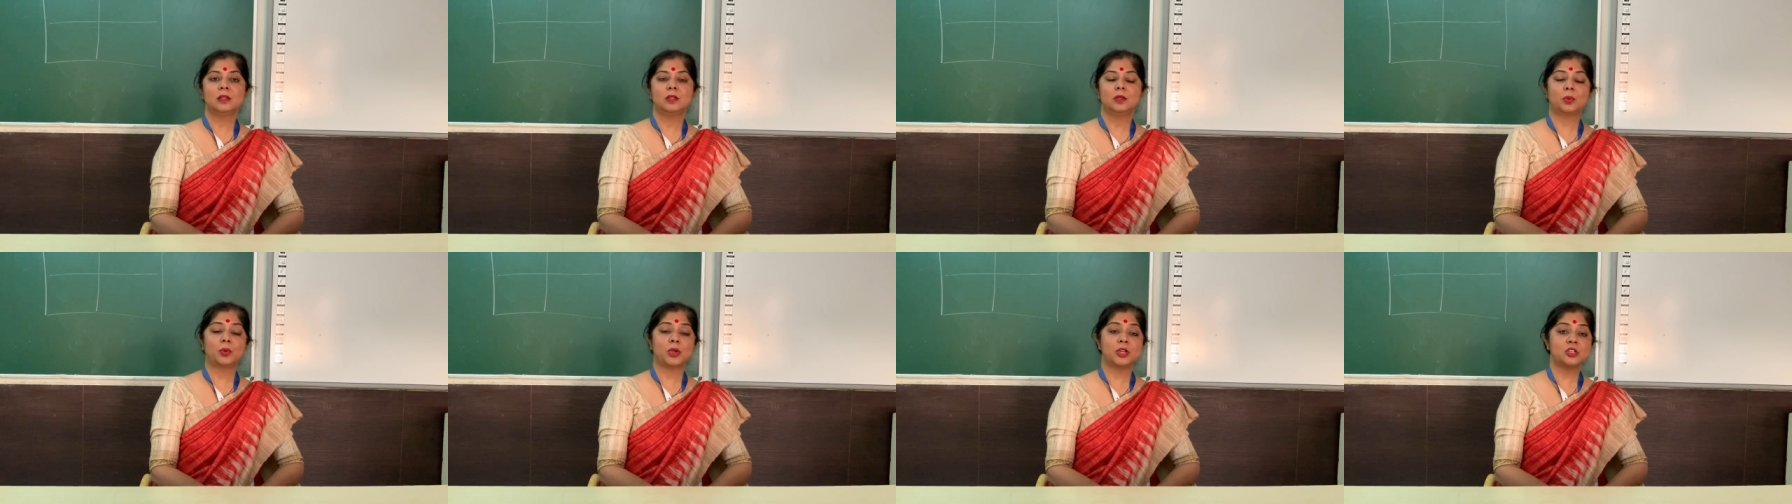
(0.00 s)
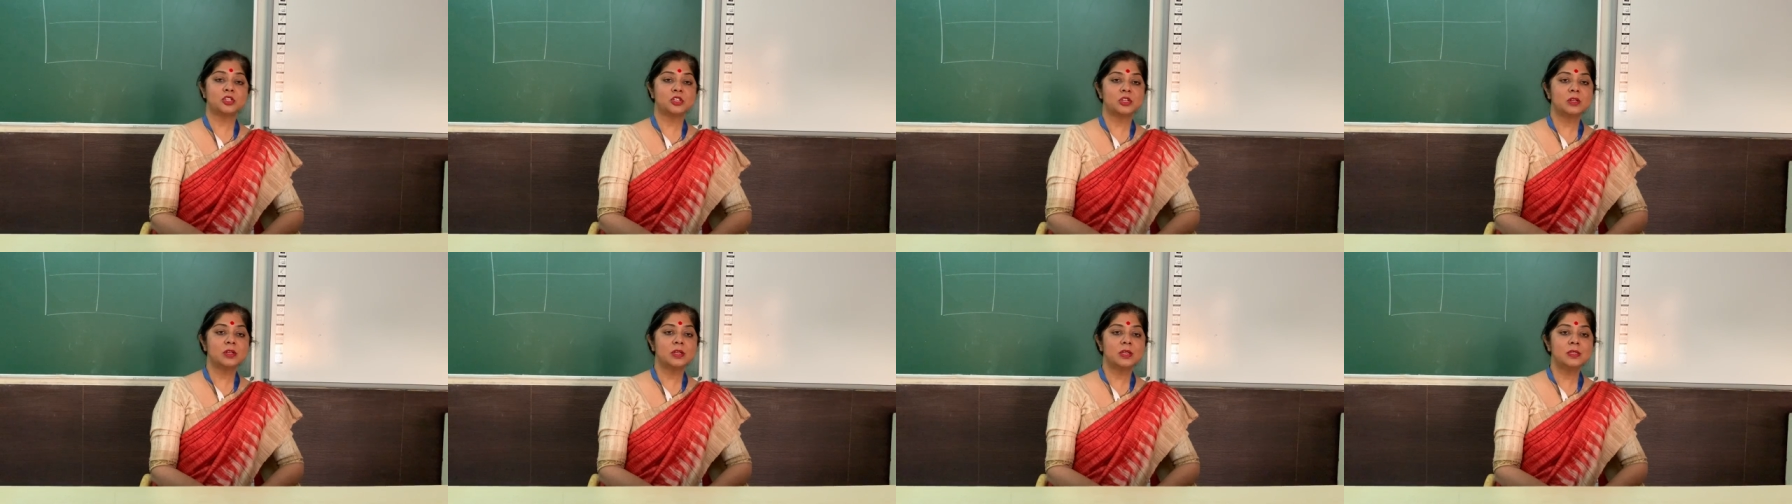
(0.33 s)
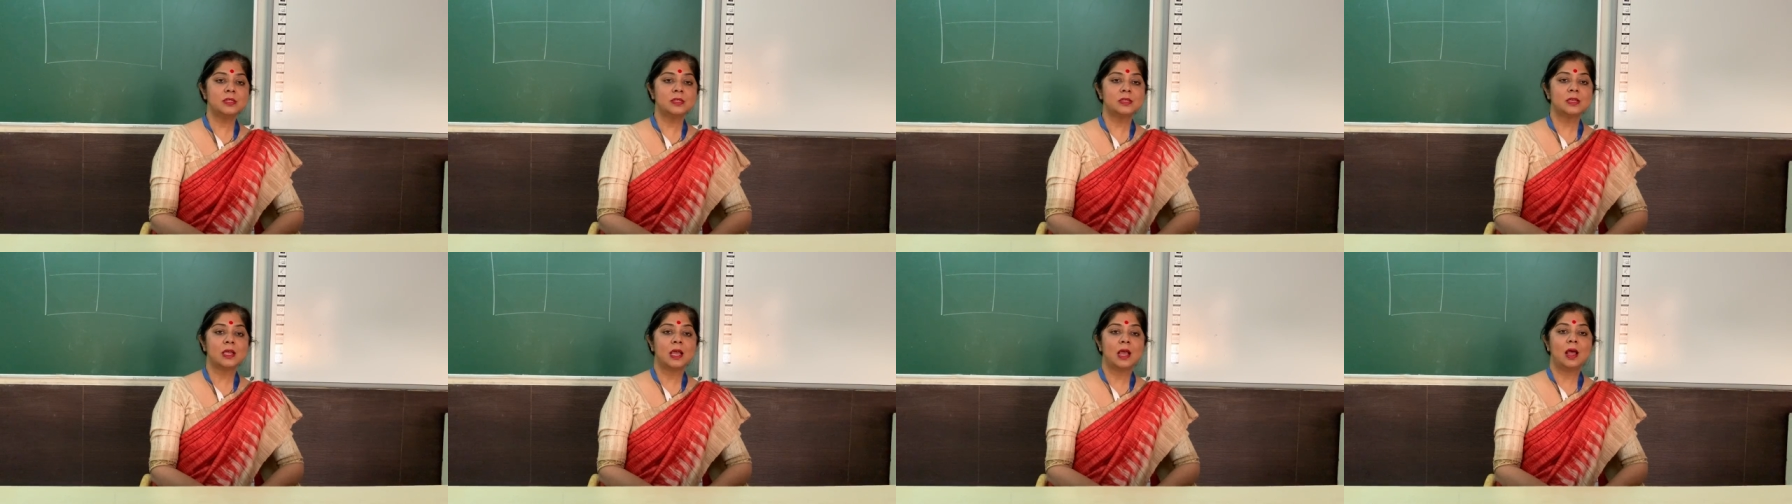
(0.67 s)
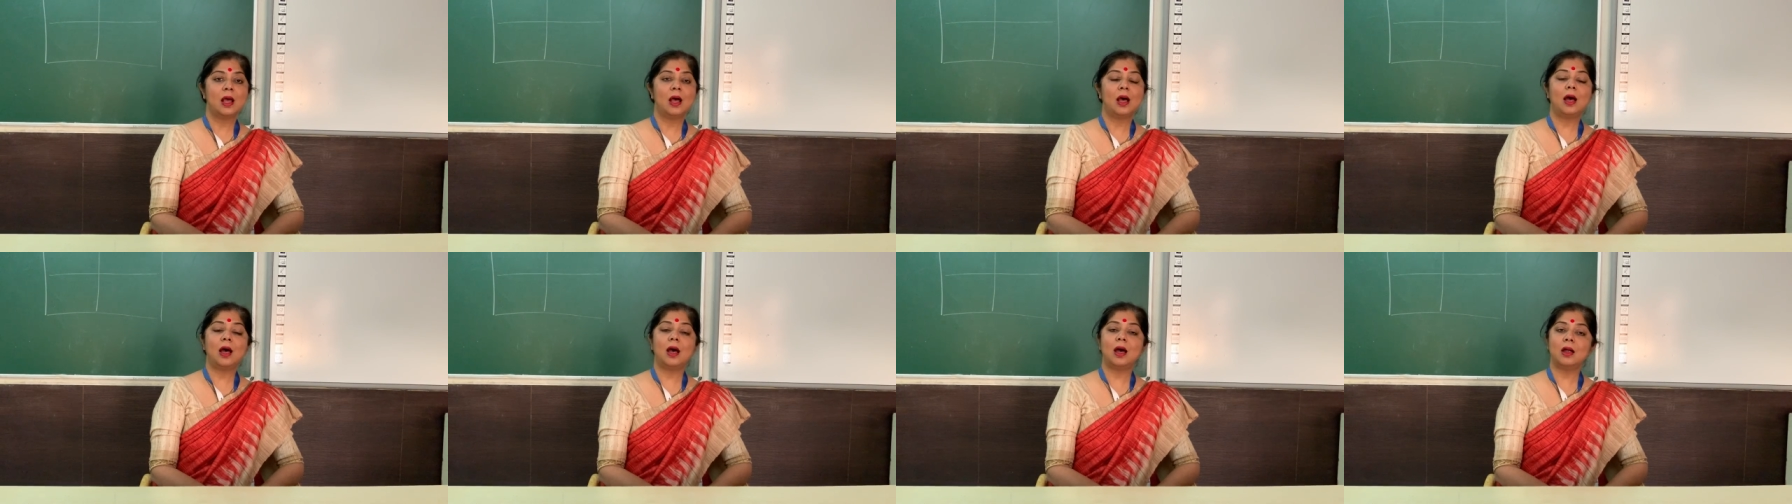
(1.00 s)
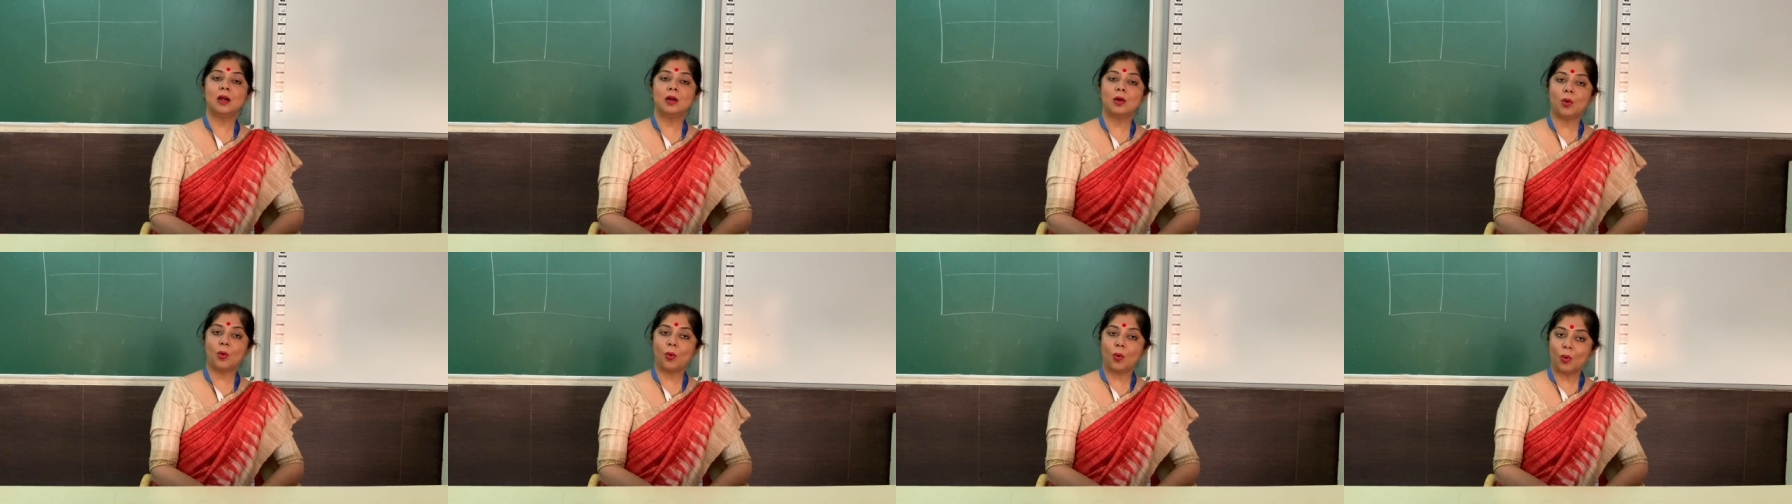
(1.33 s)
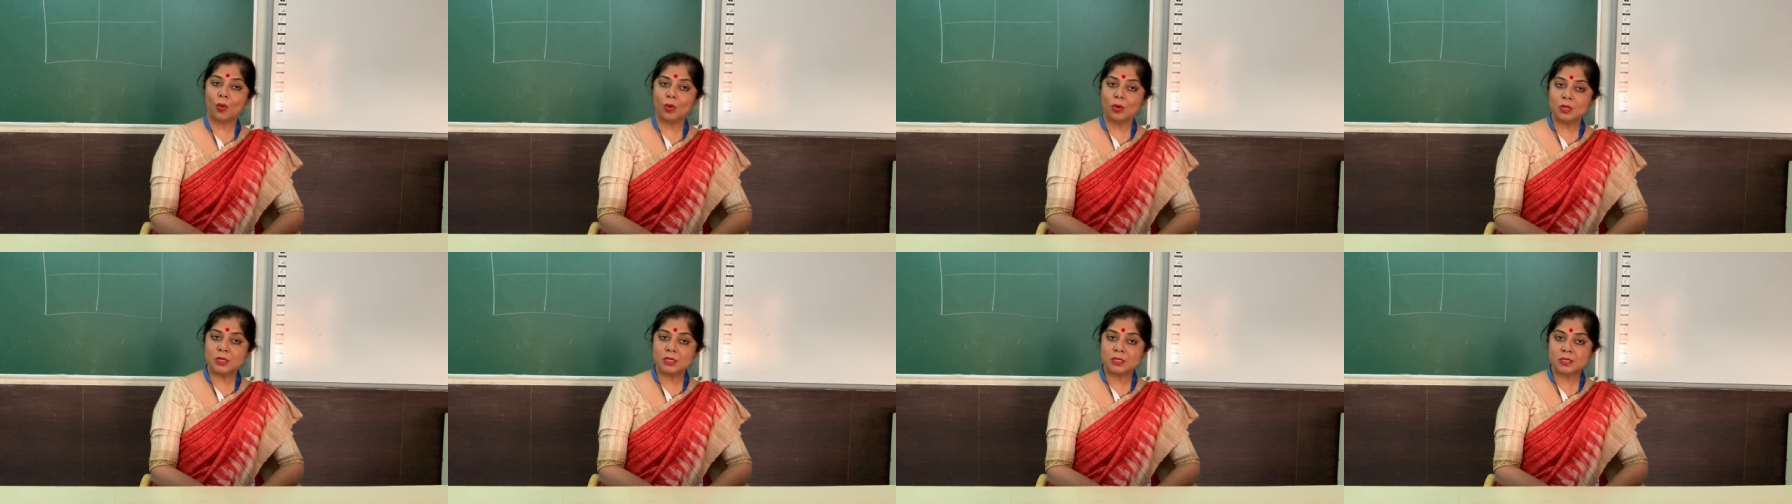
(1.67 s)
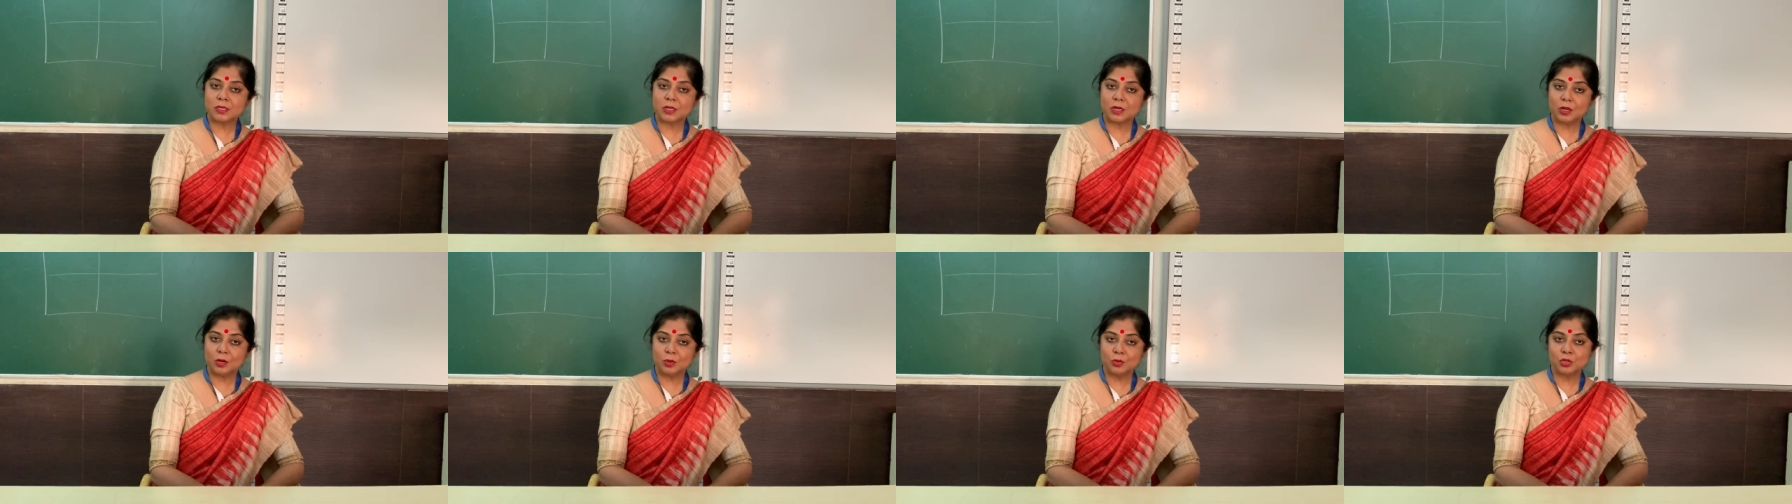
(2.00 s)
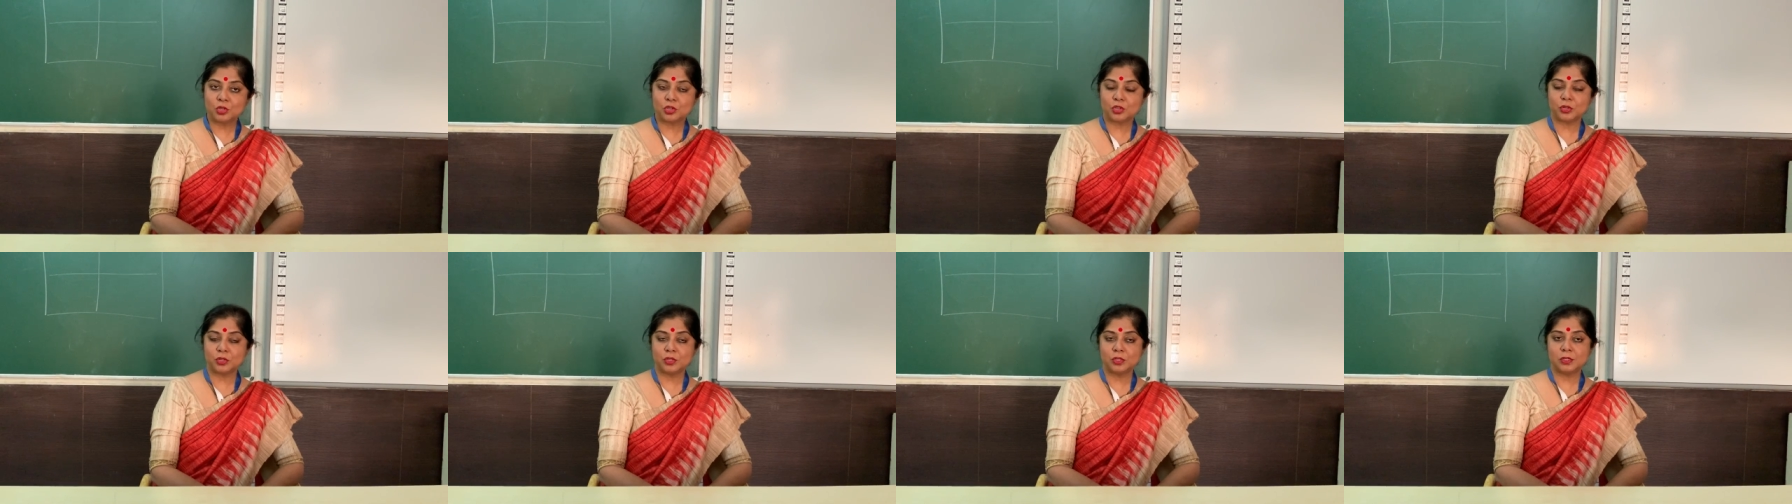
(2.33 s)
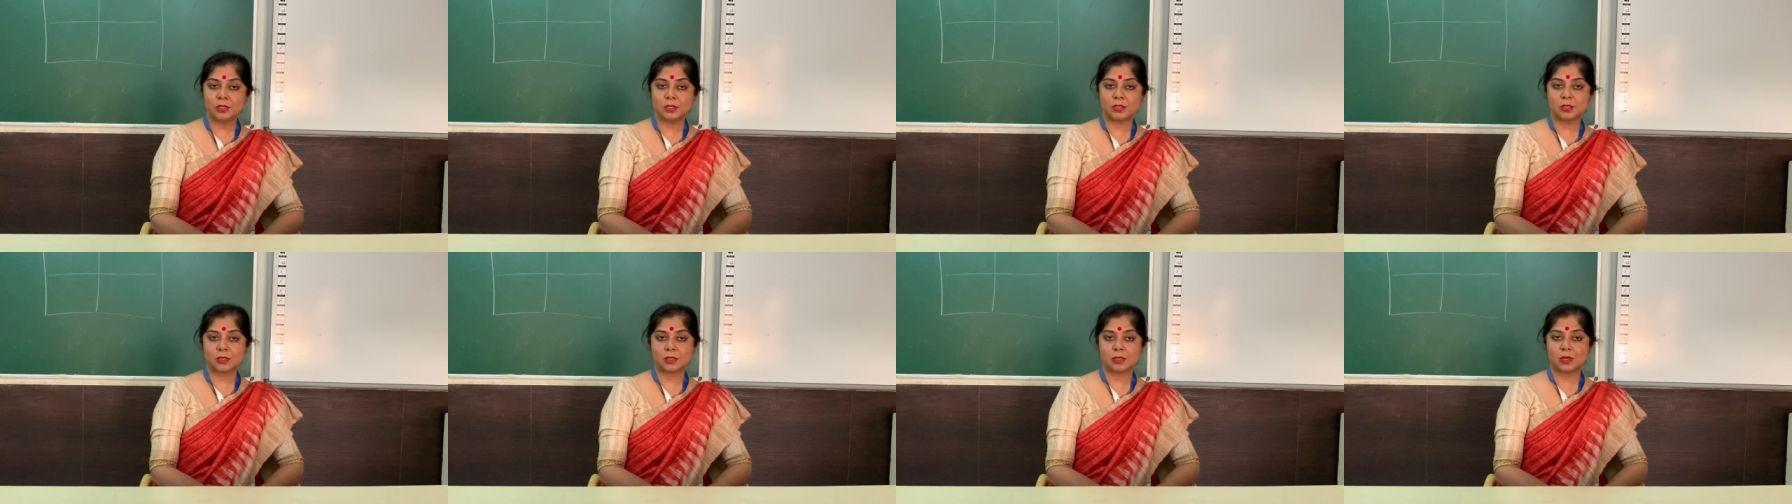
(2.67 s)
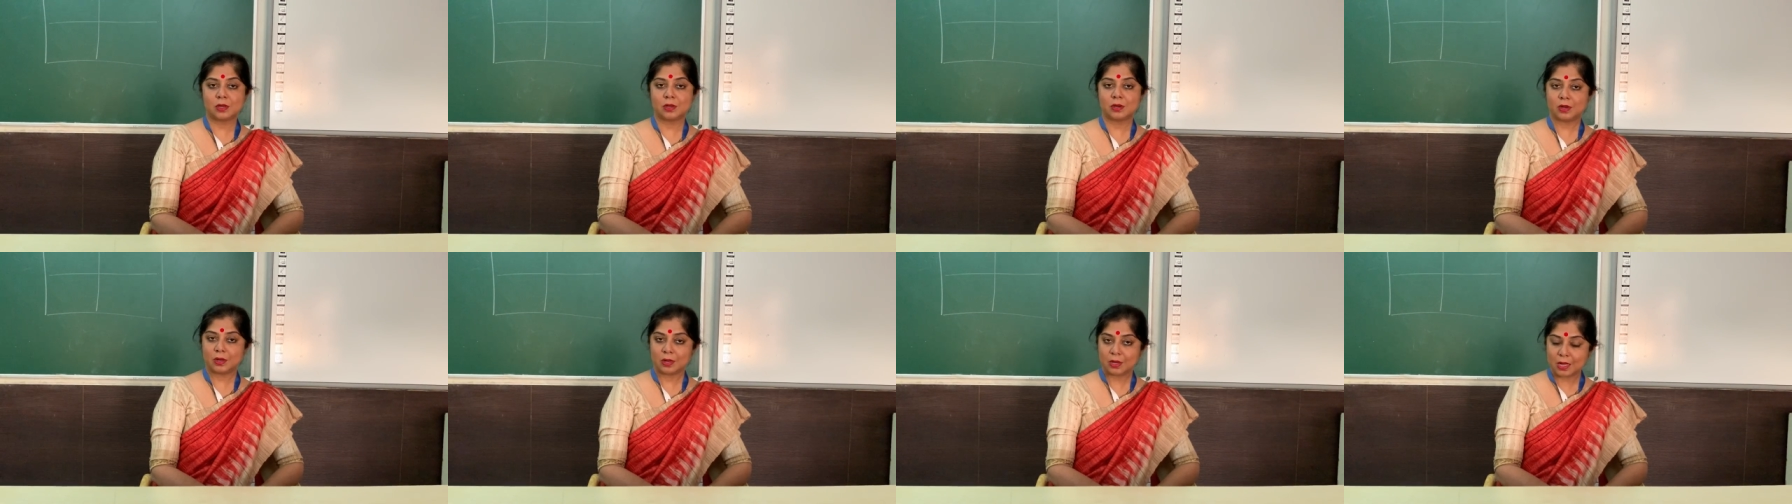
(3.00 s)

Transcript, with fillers: The question is, are all solutions